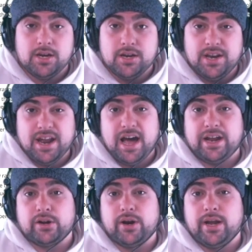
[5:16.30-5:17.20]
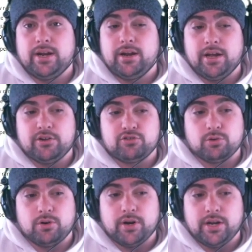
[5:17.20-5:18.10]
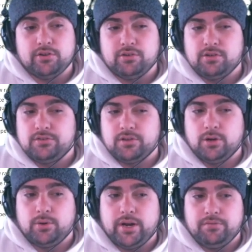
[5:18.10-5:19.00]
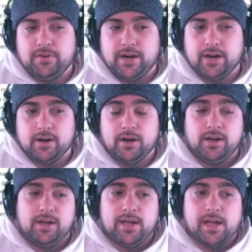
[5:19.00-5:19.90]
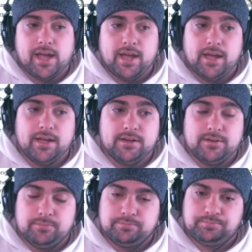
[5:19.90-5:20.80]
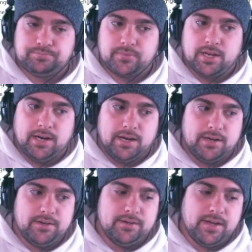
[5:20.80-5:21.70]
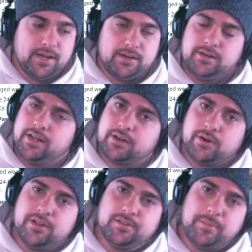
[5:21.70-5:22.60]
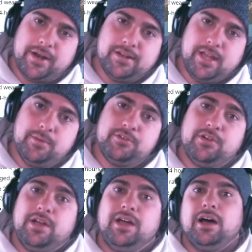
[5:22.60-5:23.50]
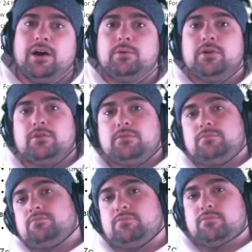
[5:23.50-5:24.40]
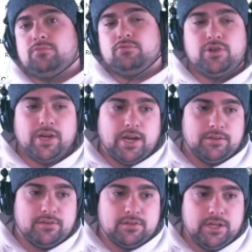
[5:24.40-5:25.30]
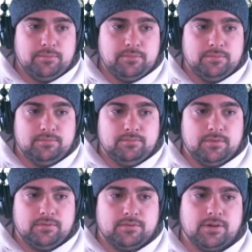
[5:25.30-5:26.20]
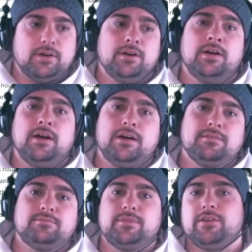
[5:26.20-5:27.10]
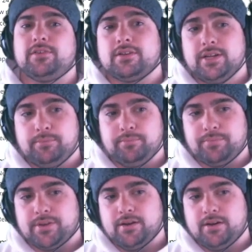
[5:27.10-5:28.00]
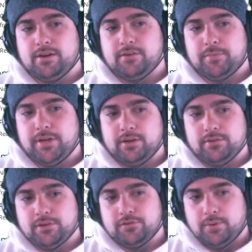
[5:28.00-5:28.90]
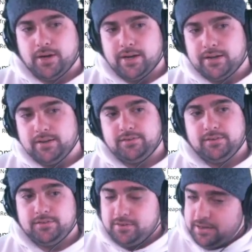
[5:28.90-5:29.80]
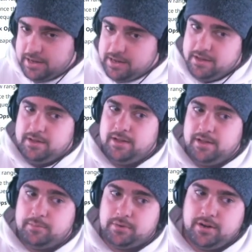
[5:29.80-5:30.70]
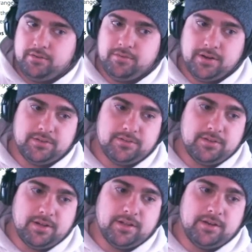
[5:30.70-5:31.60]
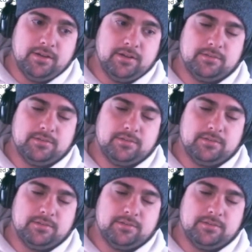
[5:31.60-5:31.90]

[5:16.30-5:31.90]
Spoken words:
Not great at short range. Slow rate of fire and not a crazy amount of damage. I will check out this clip. Or here's a clip of me using the SWAT at distance. Pretty fucking solid.